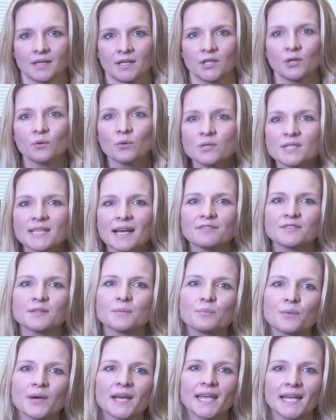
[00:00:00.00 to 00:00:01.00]
You also have to
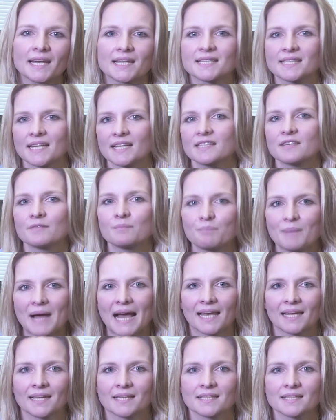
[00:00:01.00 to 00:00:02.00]
bring in a sense of
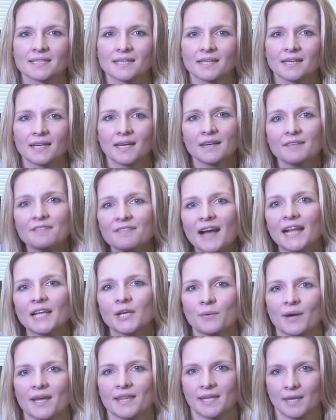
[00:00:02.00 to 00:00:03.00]
balance and
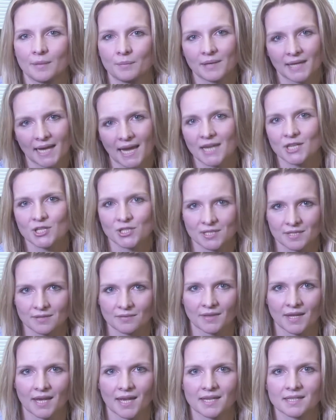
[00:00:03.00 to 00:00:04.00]
evaluate the implications
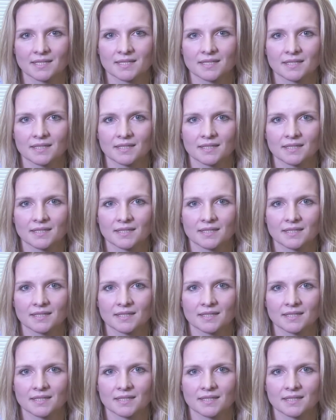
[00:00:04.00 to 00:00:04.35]
of this.